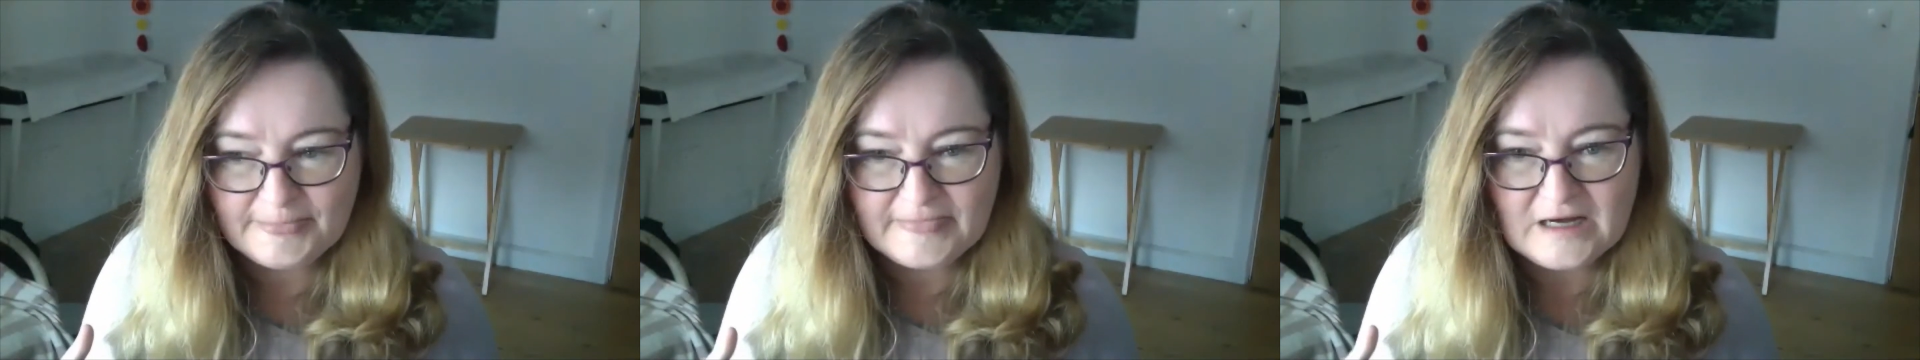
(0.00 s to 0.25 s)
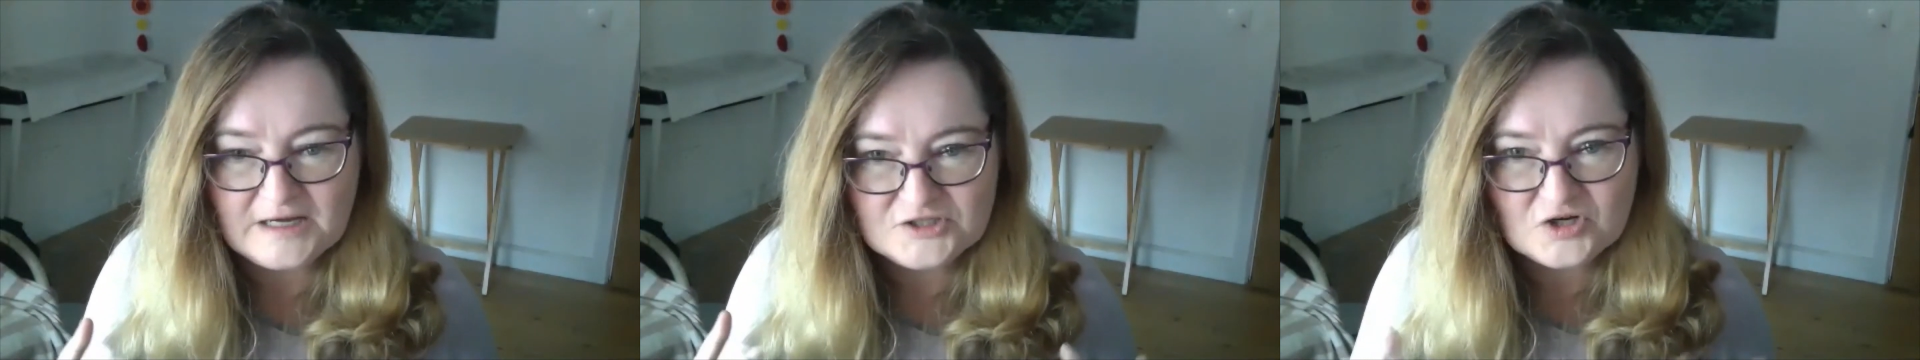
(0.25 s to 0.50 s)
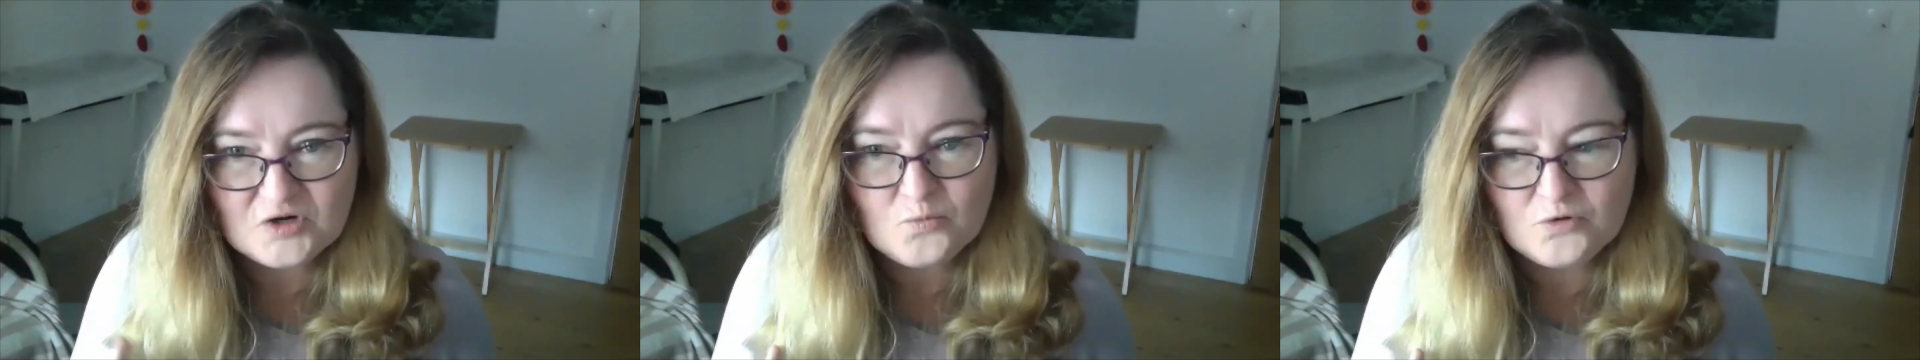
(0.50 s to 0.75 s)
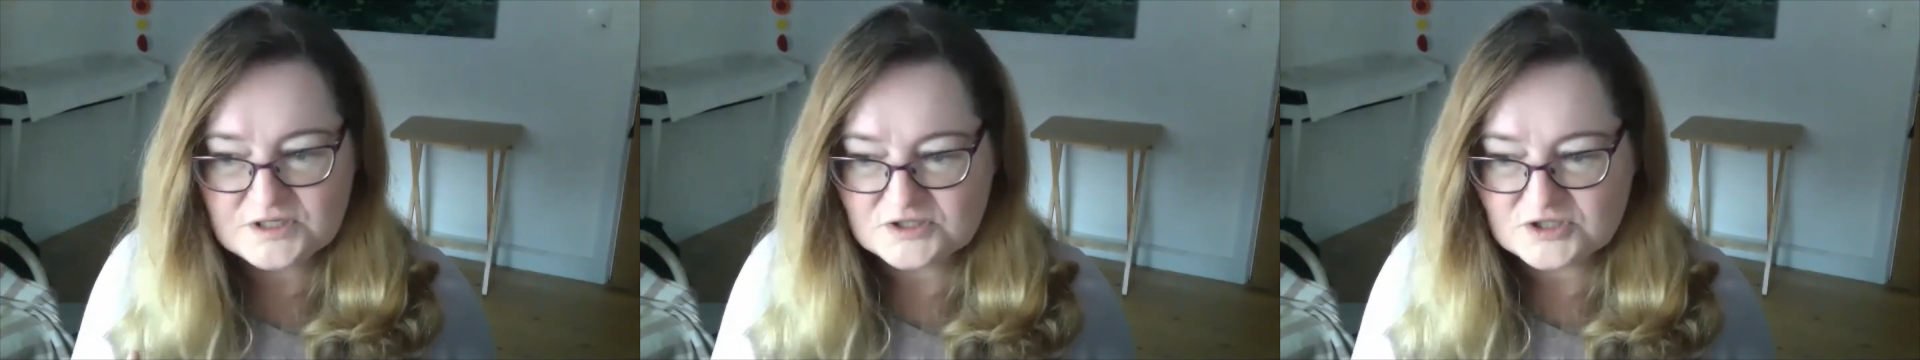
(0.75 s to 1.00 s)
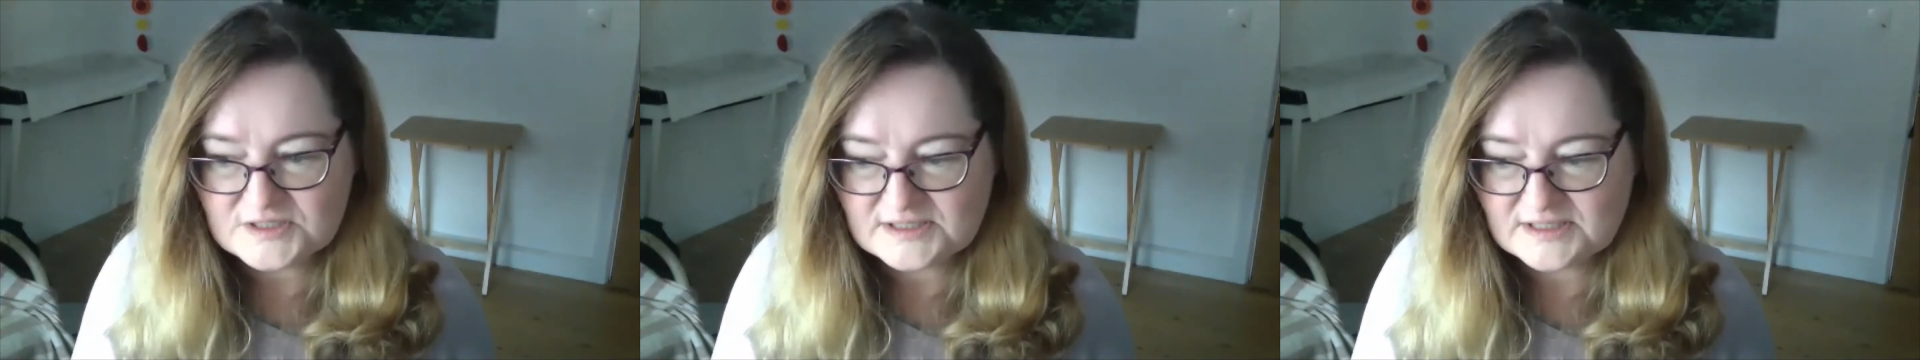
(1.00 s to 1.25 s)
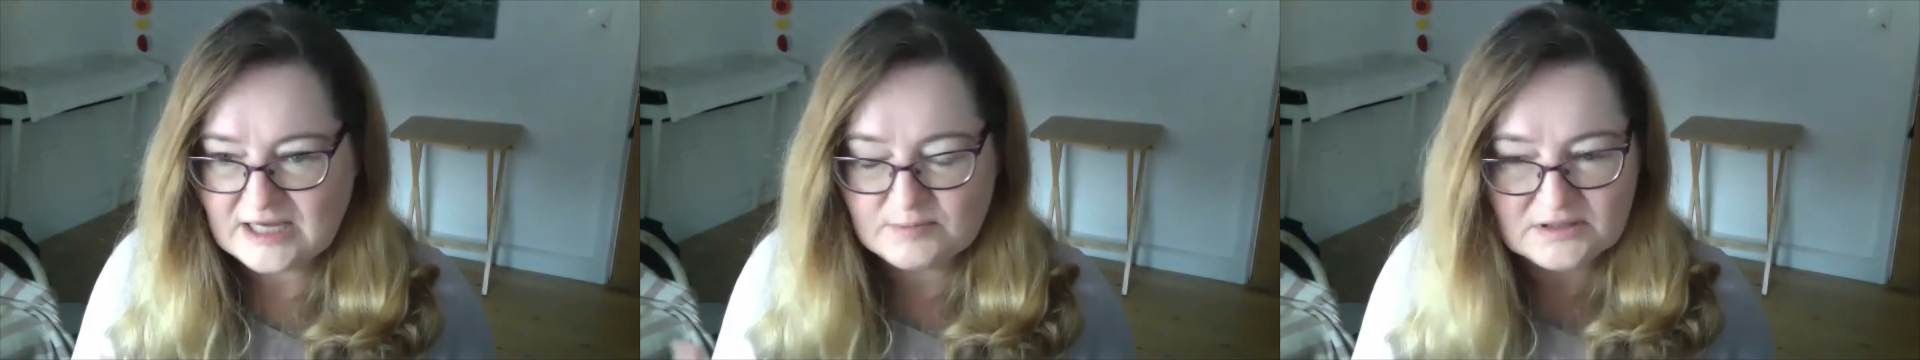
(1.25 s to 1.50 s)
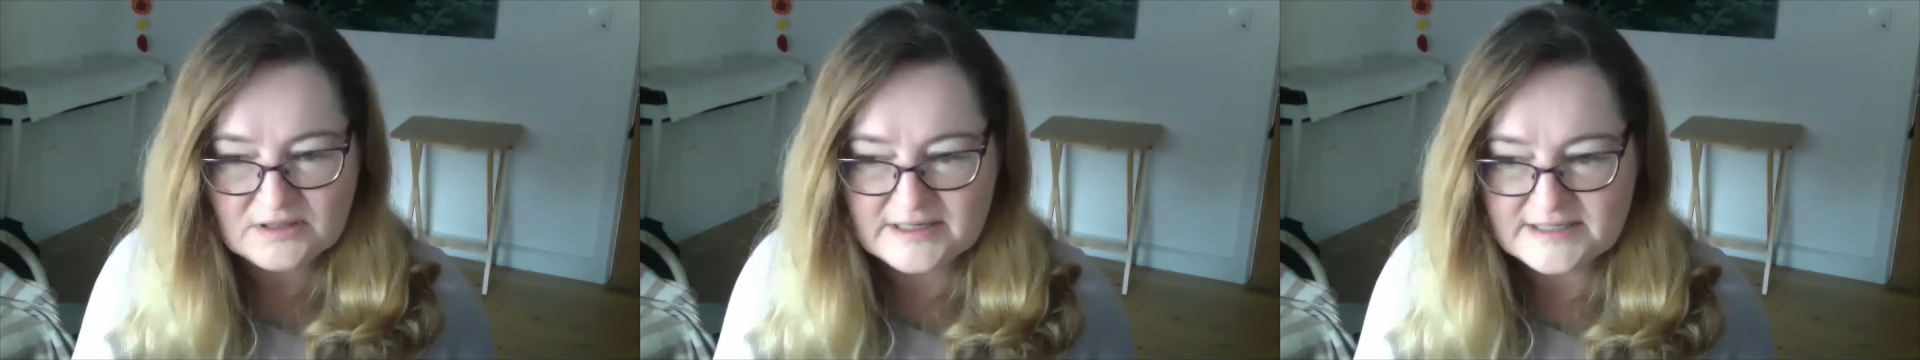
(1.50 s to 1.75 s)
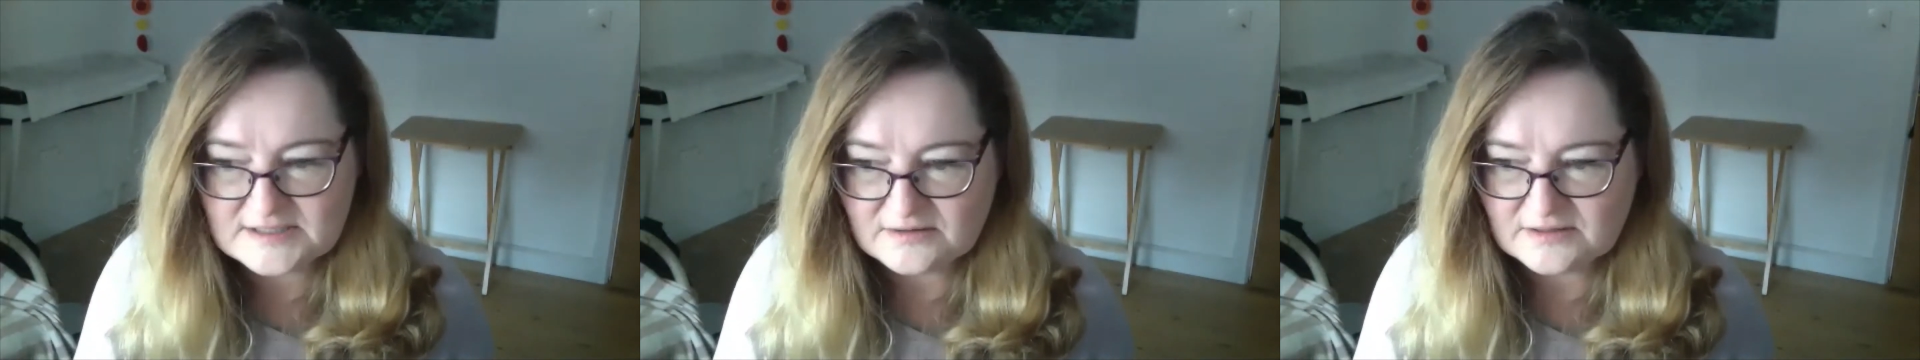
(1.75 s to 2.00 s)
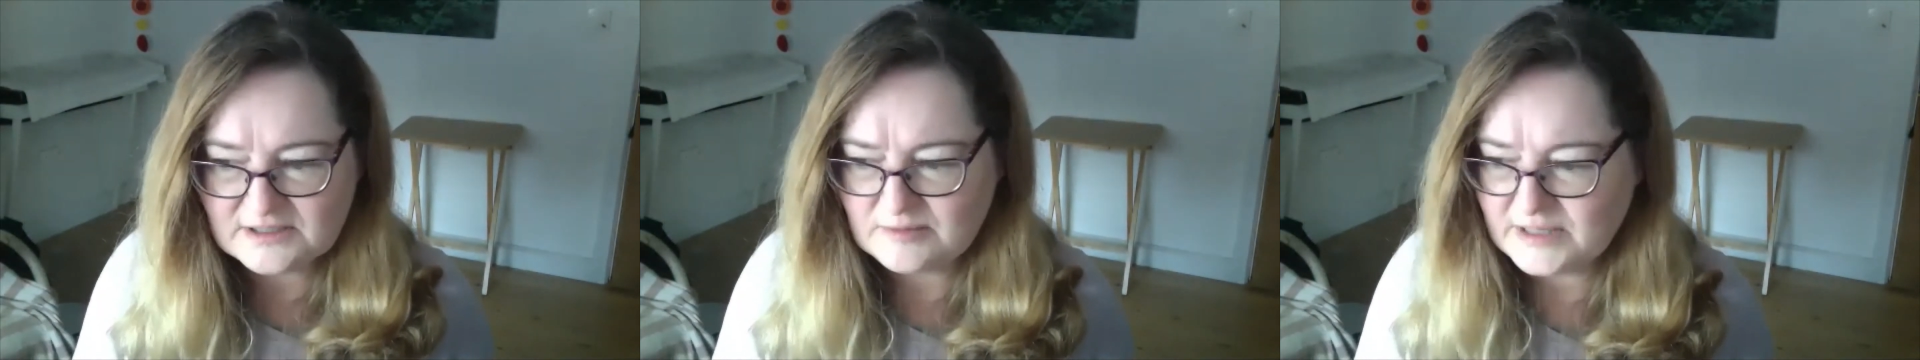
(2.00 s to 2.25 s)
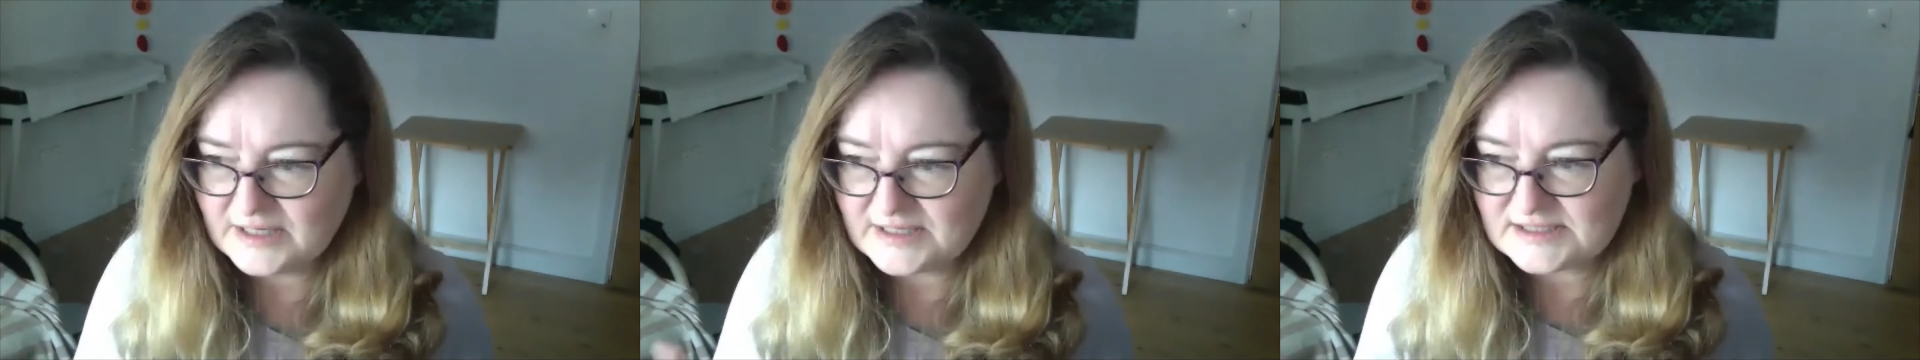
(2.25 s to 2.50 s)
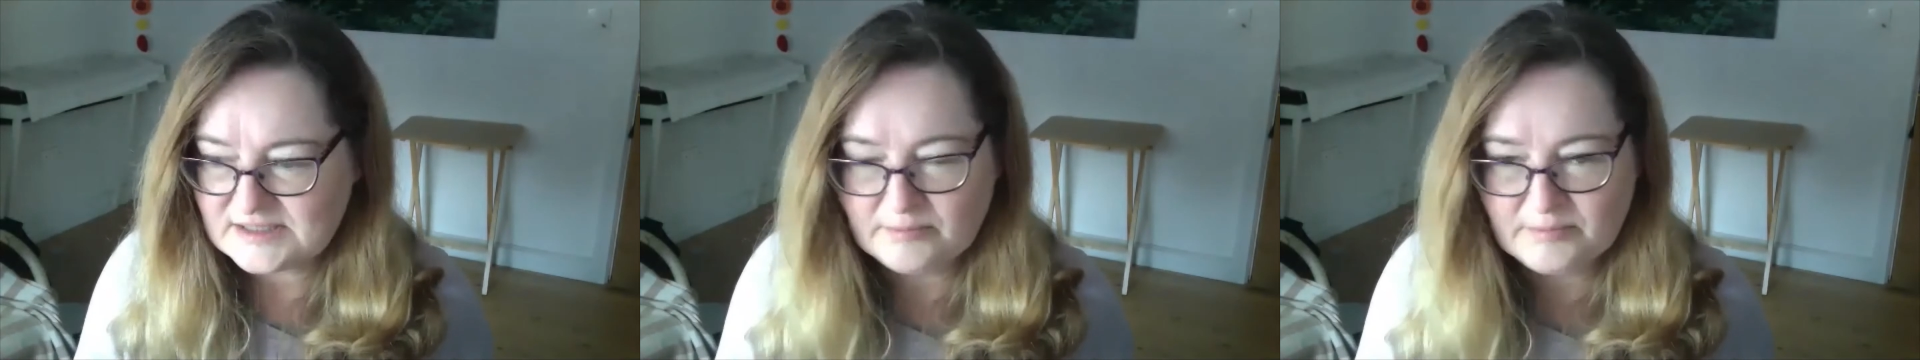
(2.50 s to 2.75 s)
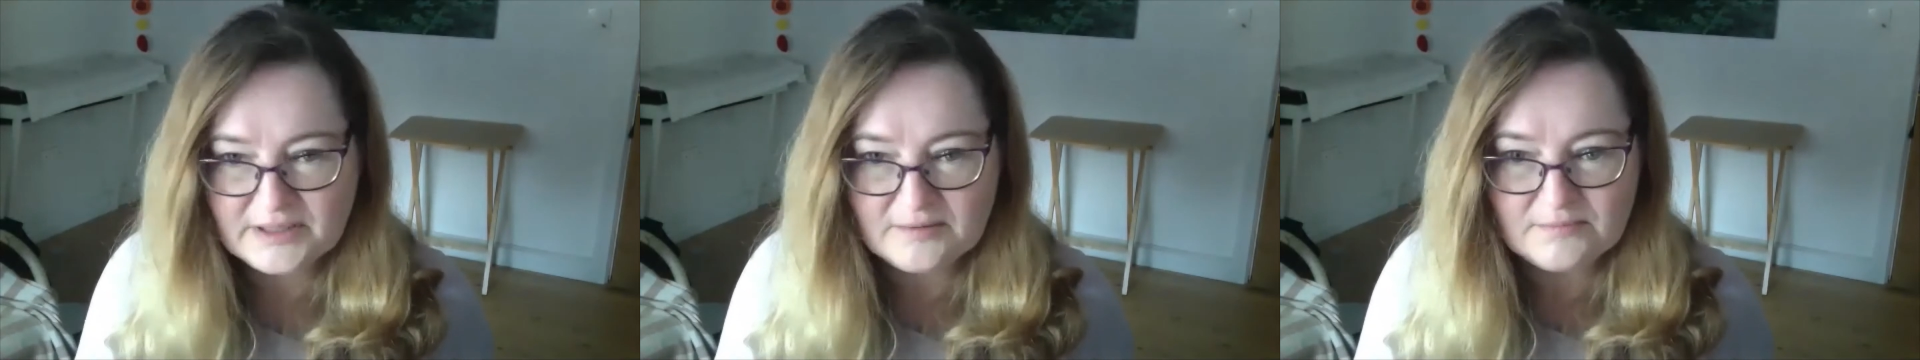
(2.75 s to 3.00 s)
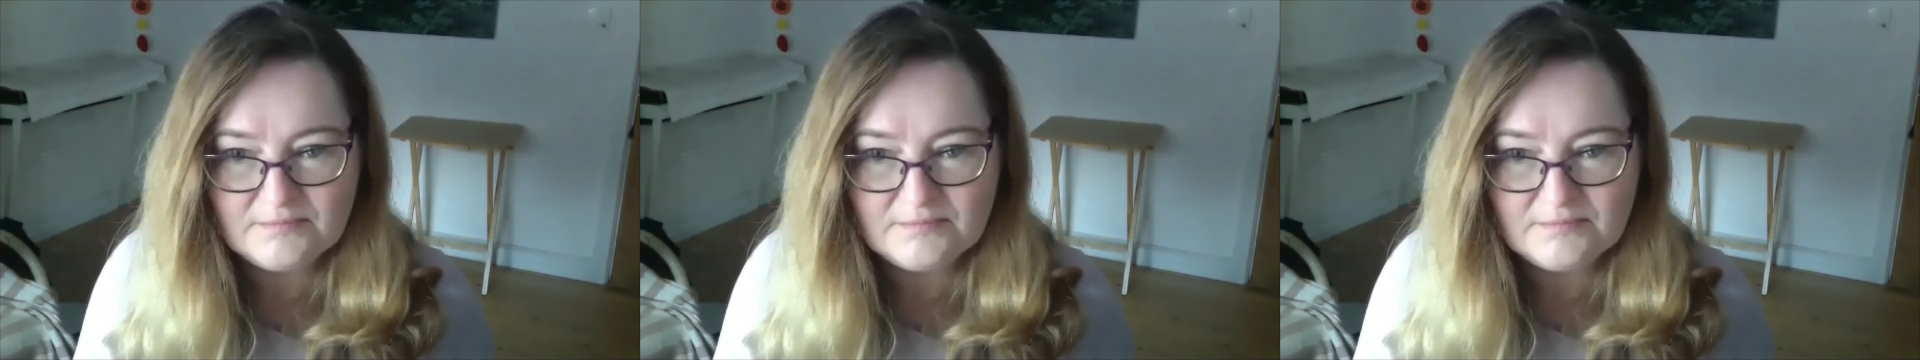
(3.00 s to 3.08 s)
I don't want to just capitalize on it and make it some big,